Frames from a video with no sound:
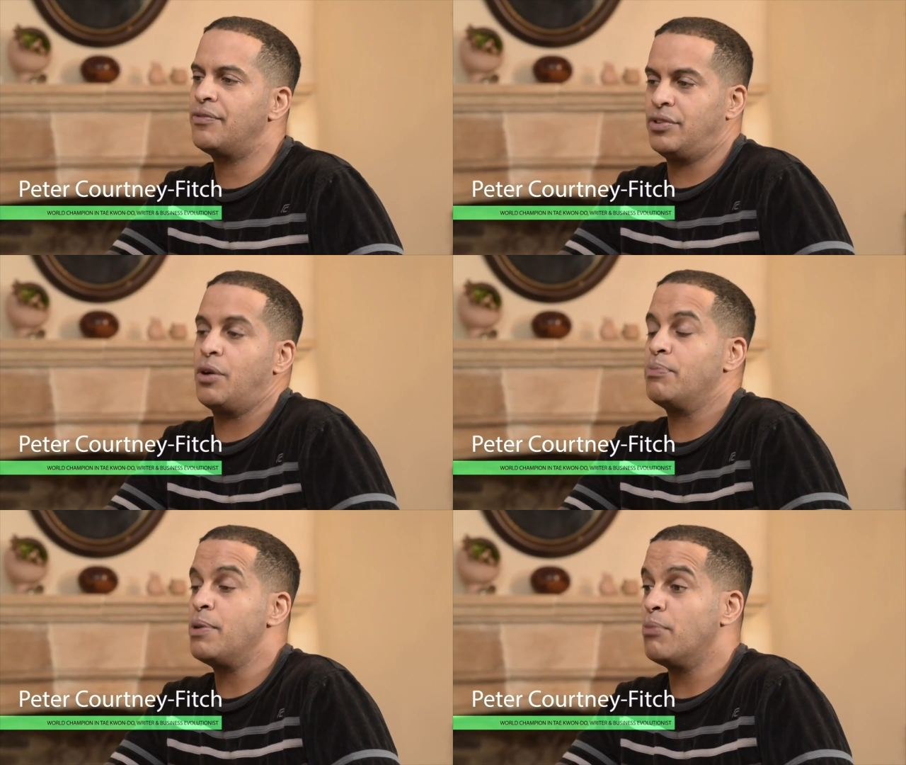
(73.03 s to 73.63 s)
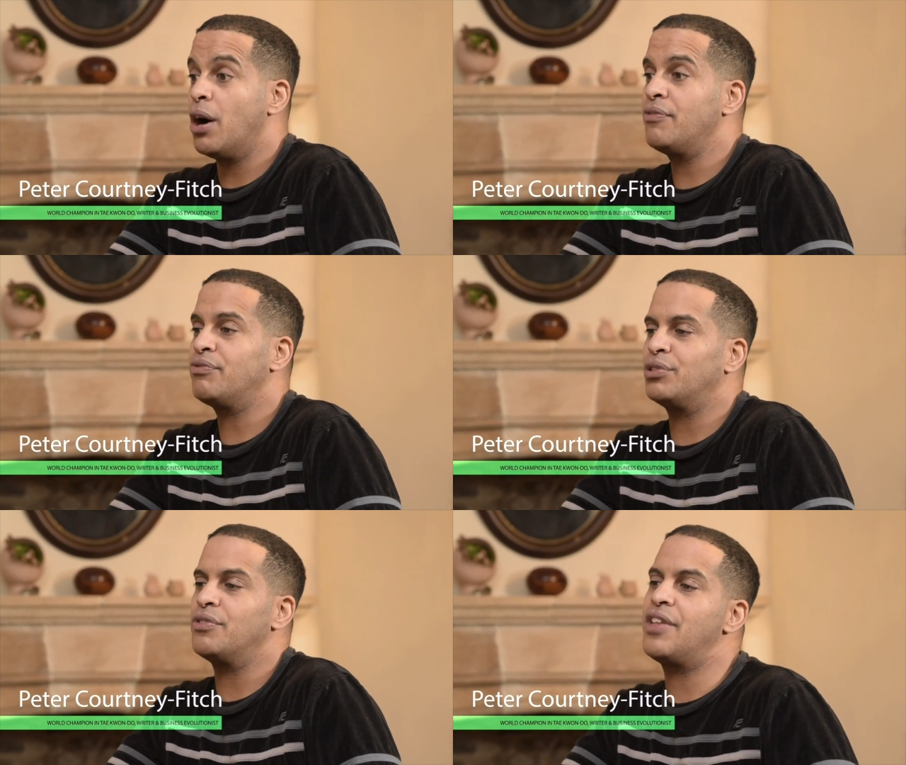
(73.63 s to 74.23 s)
You know, be
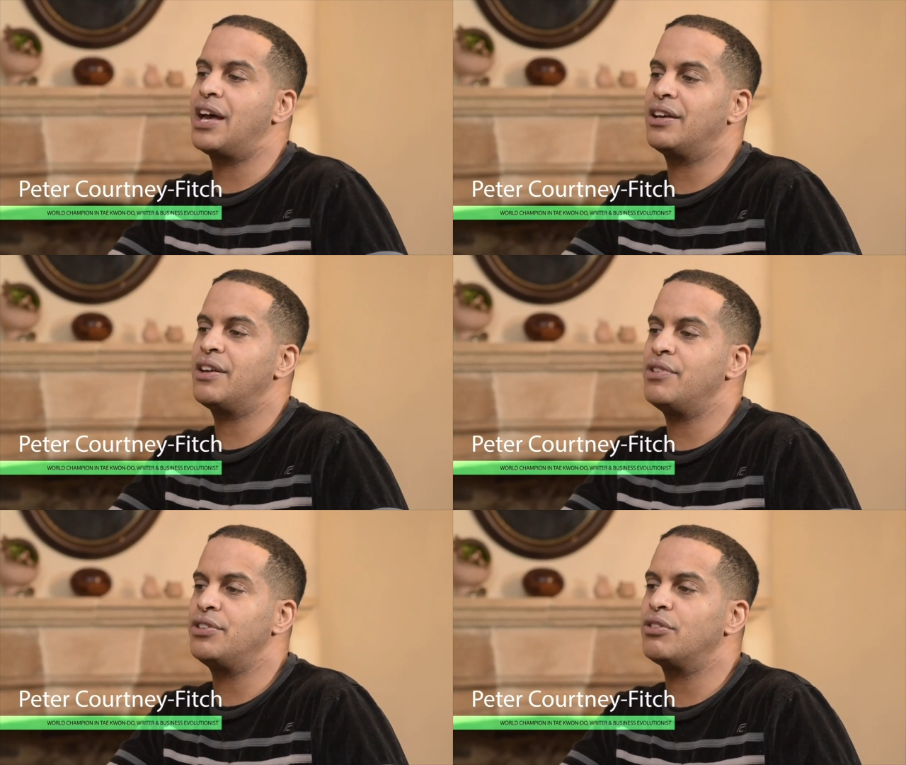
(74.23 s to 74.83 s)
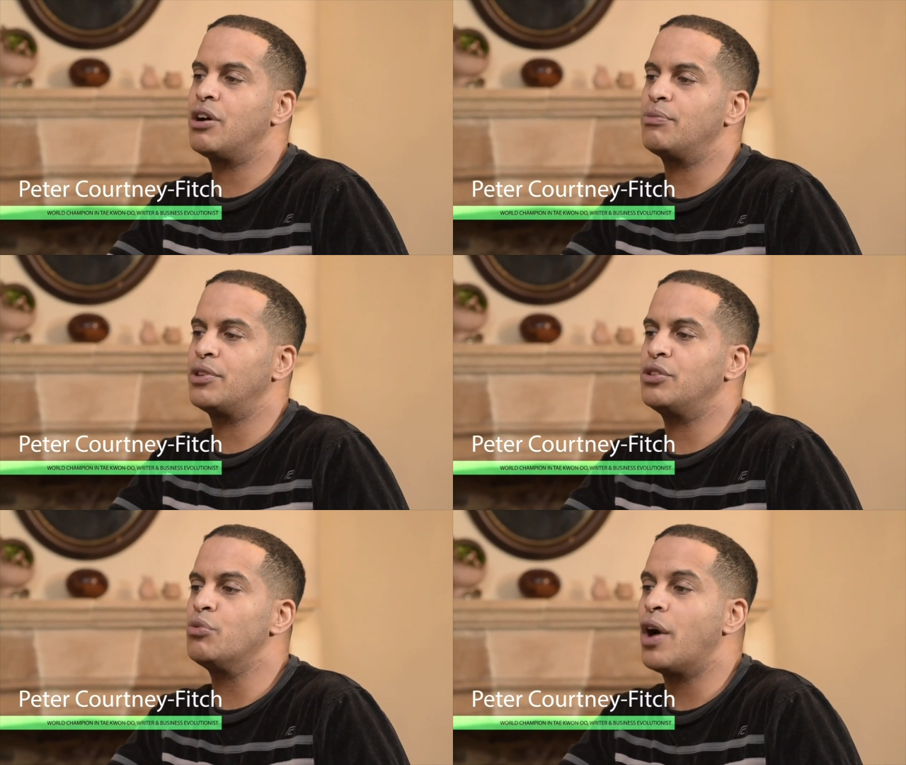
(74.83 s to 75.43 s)
mindful of that every time
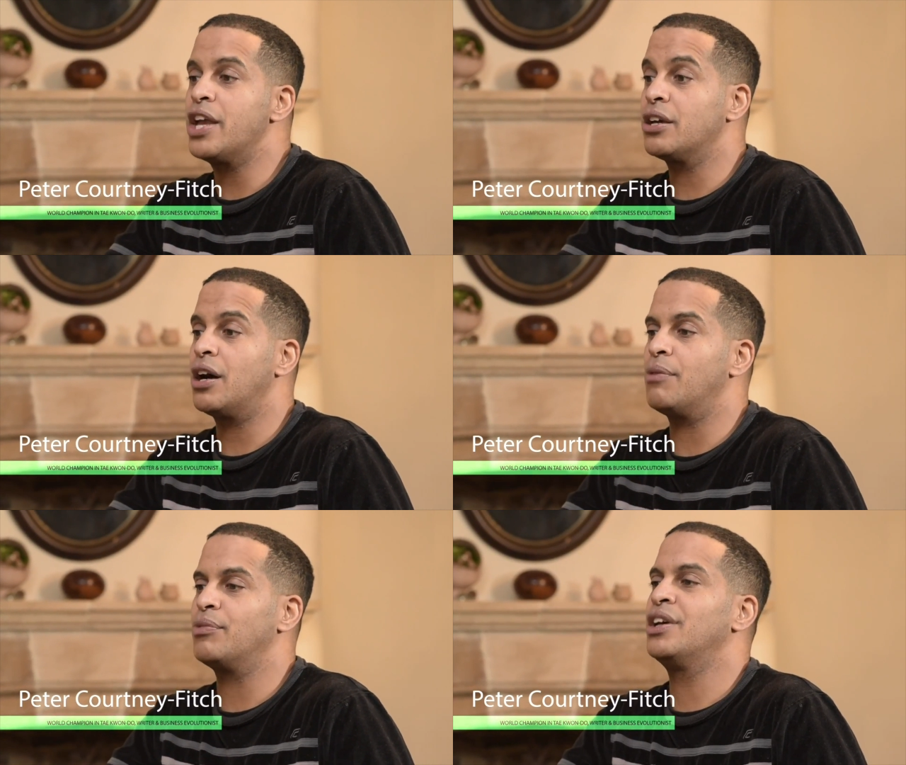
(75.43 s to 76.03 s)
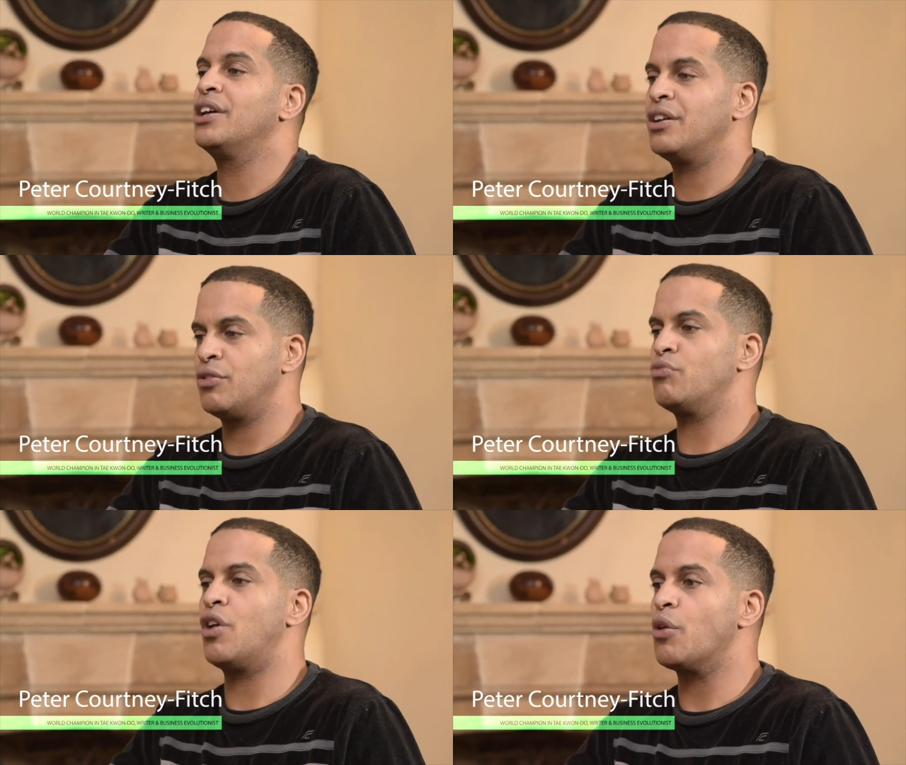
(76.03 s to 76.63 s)
that you wake up.
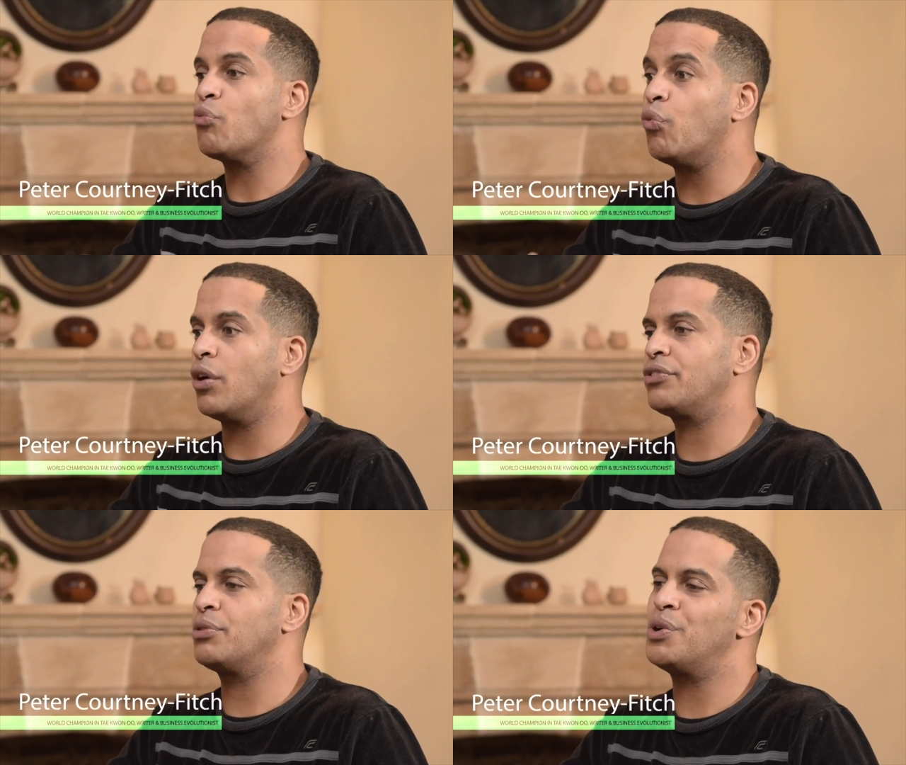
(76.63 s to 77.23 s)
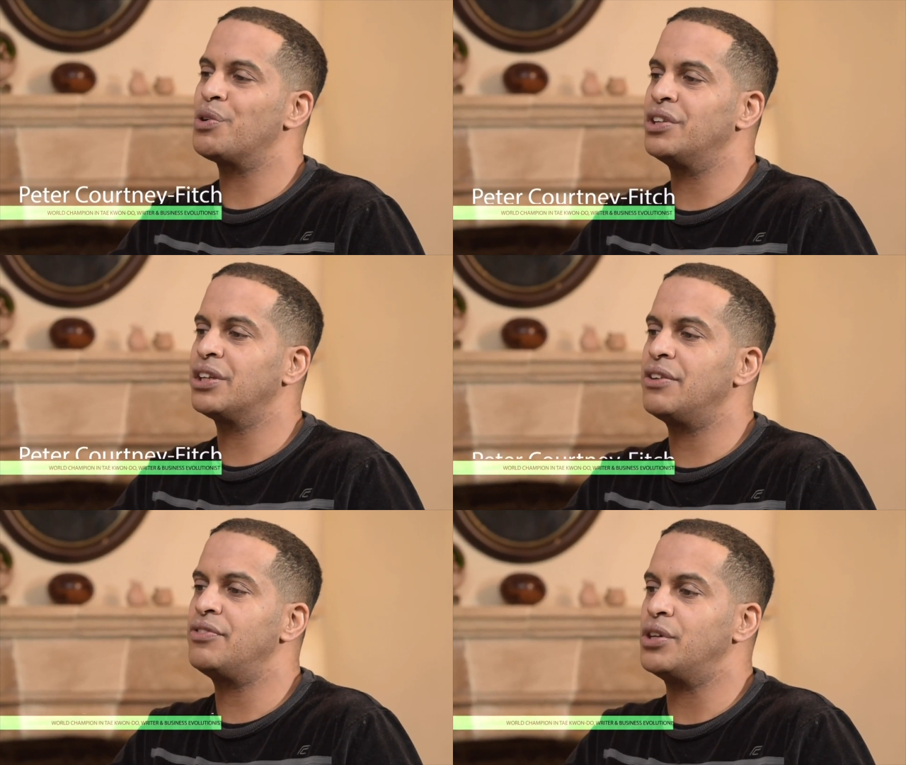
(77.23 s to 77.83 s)
Right, what's the world going
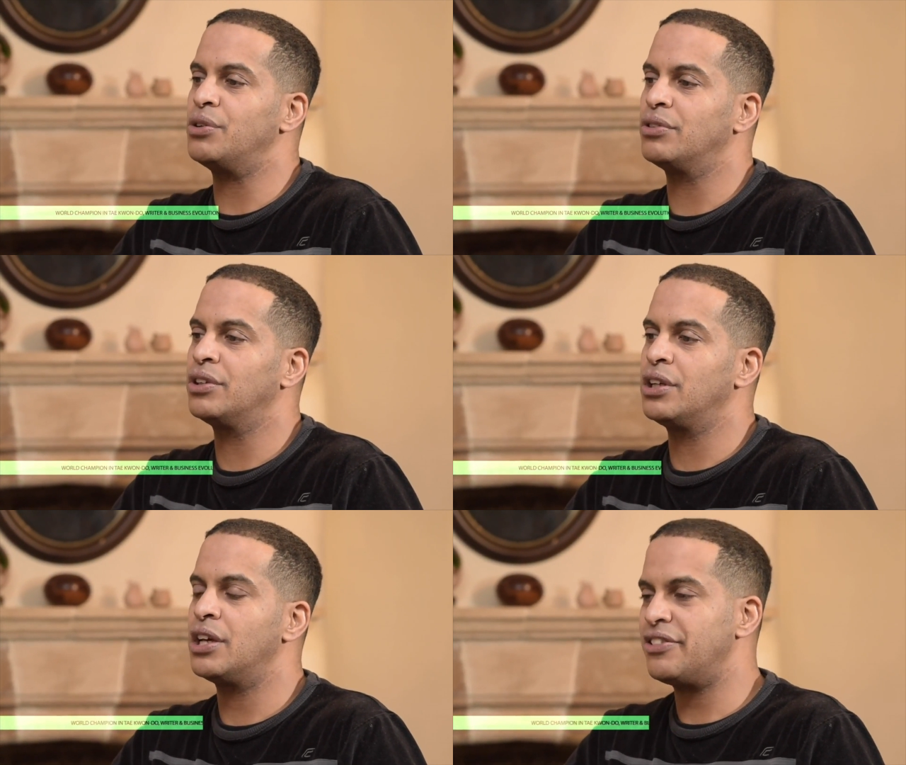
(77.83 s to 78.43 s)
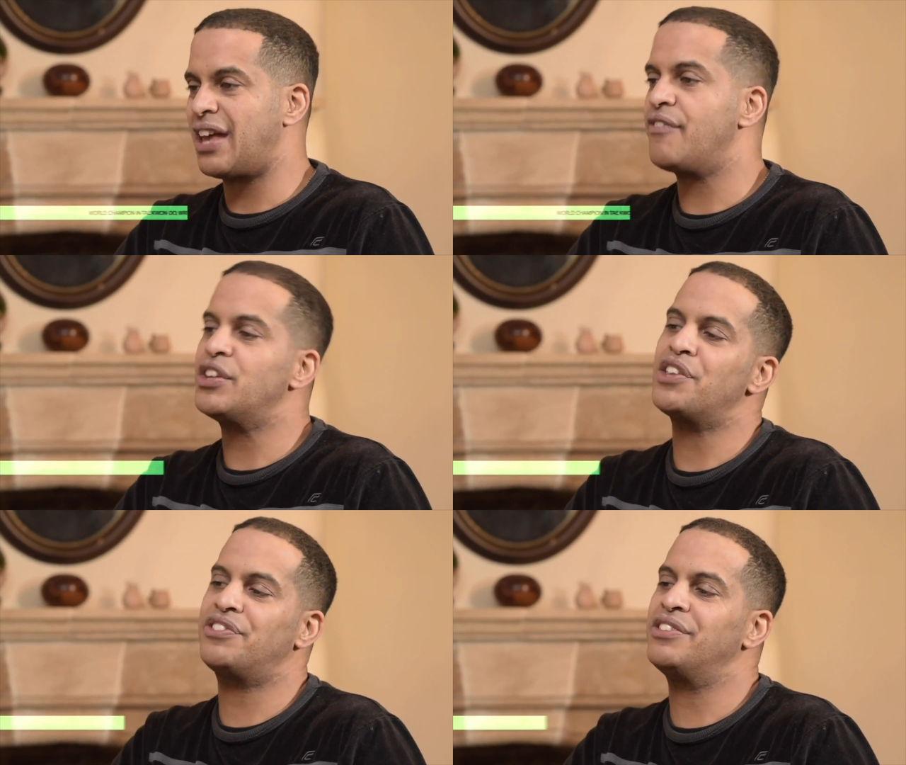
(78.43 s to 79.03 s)
to give you? It's
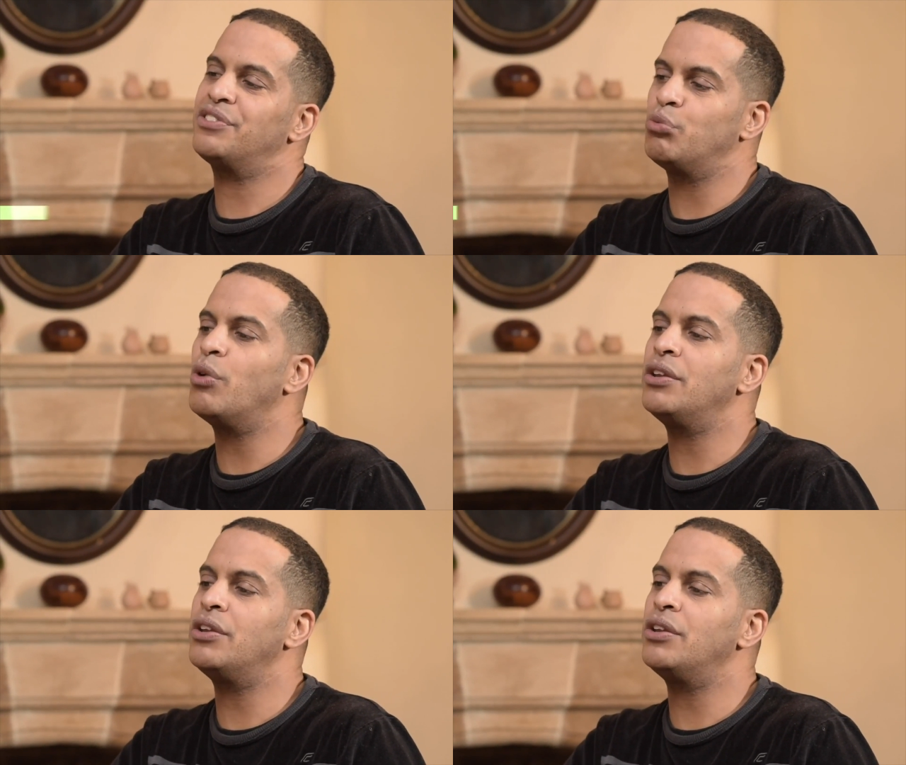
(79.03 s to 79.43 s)
having that sense of